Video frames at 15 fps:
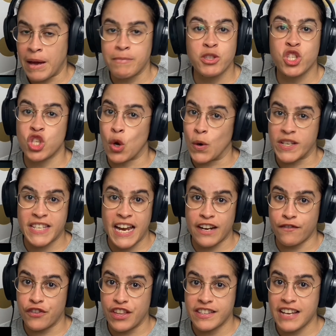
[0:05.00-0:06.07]
I'm so excited
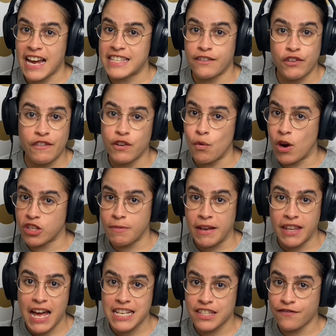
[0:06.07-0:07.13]
for this, guys. If you haven't watched my
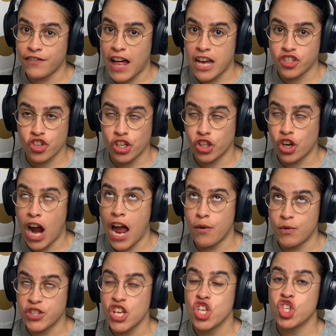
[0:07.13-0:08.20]
last Flash trailer, I
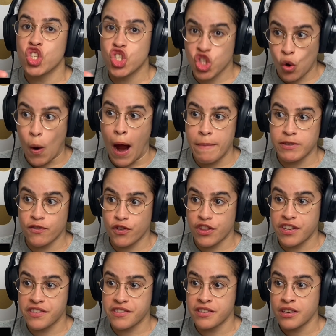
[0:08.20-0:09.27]
was so hyped for
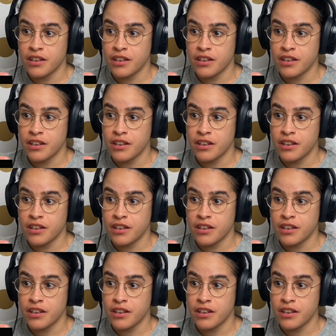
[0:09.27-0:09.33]
this.